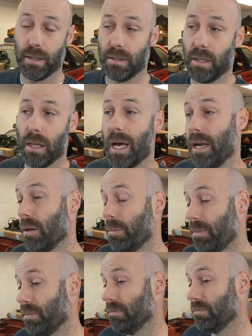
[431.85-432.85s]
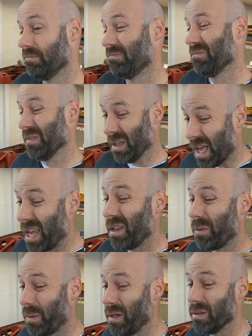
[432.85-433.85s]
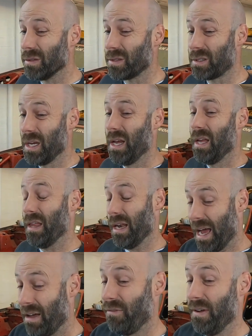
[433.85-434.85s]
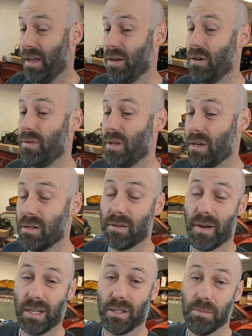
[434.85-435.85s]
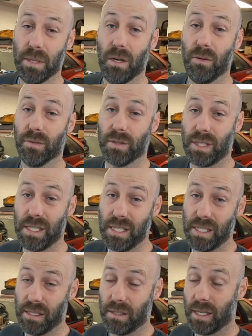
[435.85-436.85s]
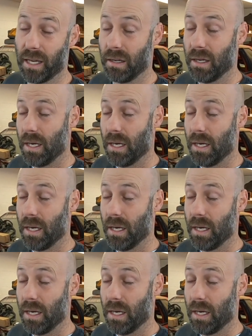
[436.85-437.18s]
because a lot of the wheels that I've found over the years have actually been overseas that